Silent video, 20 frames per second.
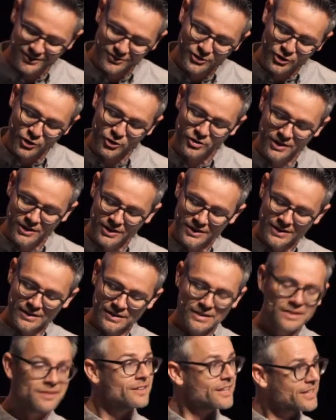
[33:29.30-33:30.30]
So
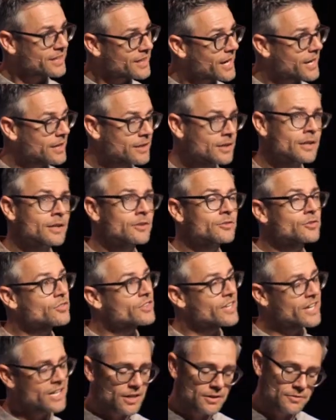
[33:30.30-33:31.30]
it's like that. So
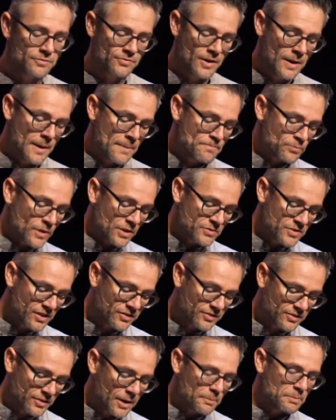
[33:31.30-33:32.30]
think of
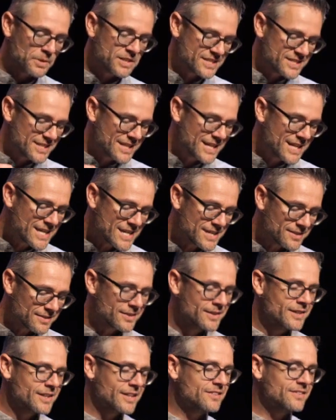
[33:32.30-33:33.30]
this, but it's
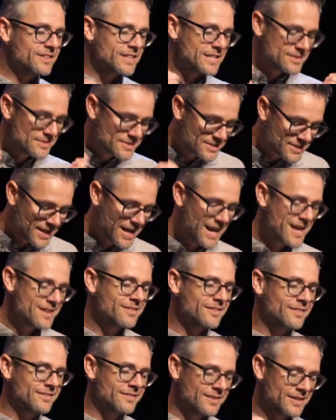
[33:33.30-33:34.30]
heat. It's
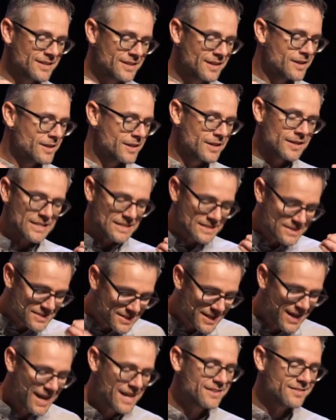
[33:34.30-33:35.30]
intense
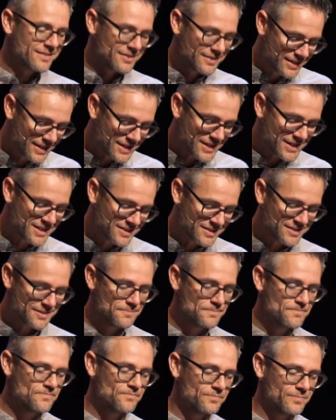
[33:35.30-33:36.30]
heat
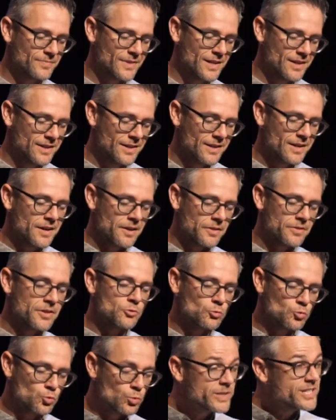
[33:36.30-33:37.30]

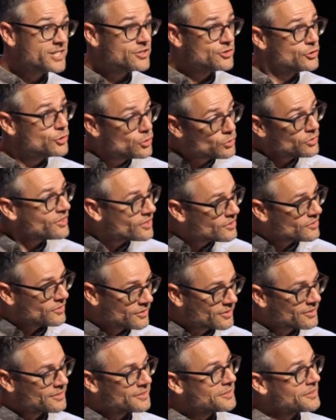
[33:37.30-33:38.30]
that
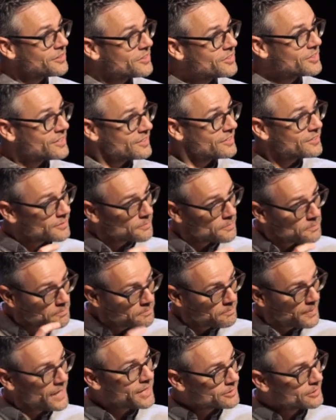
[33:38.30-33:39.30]
reduces this
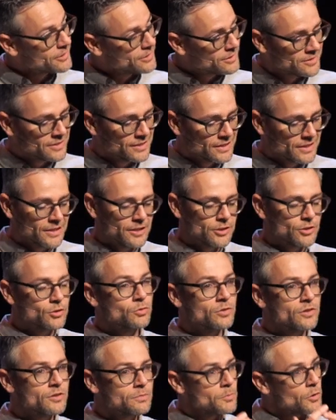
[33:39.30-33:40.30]
metal to
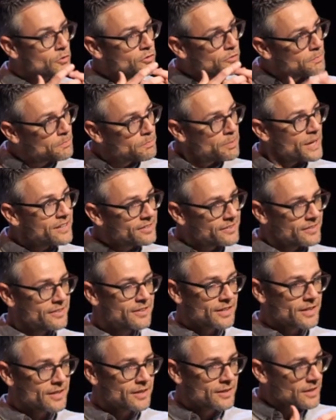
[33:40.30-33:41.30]
its most
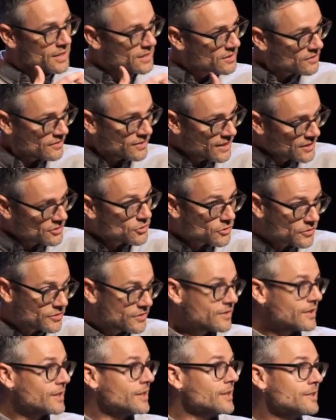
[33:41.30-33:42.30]
basic, essential
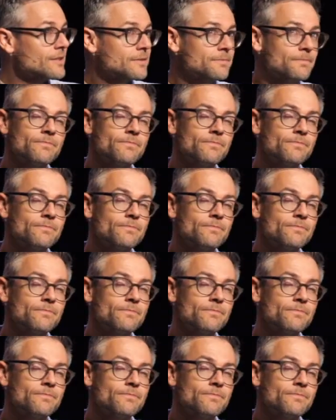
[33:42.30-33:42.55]
state.